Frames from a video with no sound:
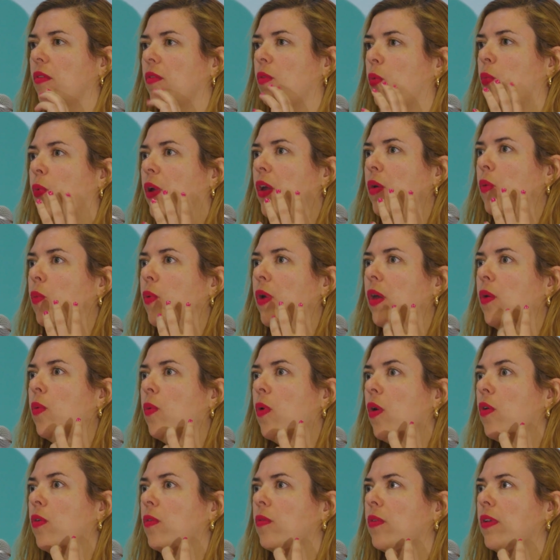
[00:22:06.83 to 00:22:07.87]
we
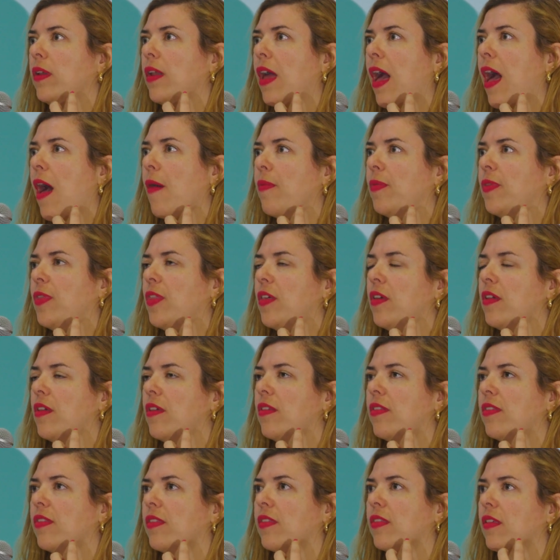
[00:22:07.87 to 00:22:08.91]
won't have
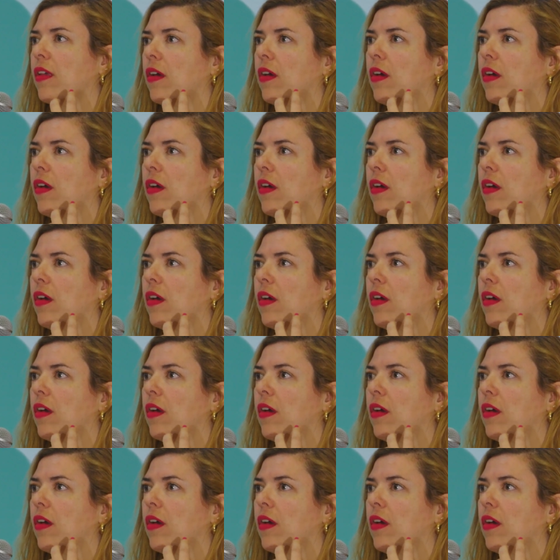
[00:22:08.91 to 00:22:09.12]
this